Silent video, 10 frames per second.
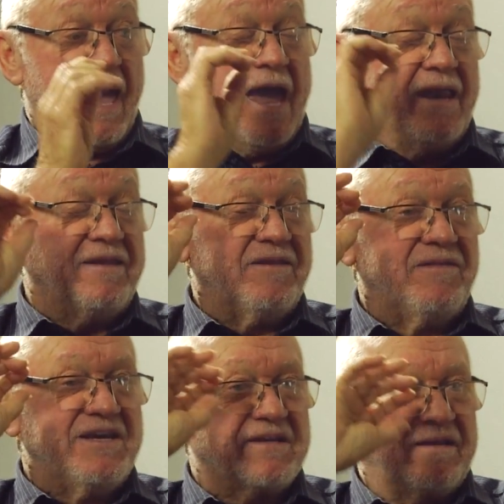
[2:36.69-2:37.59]
and
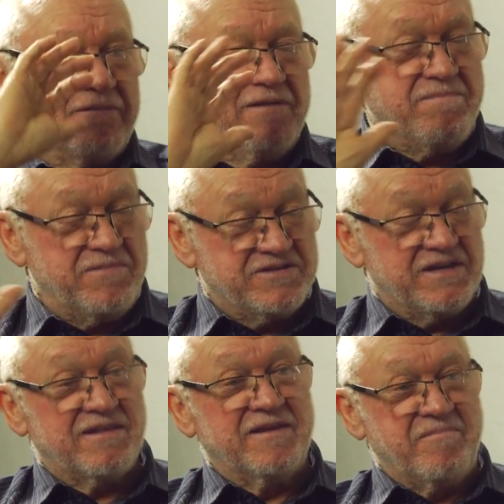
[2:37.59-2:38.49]
there's a lovely
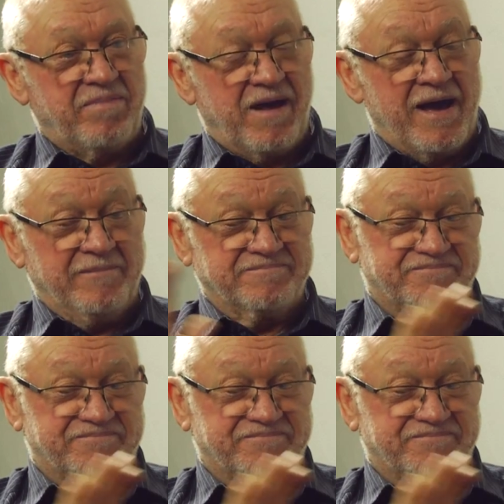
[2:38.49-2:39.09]
music theme playing.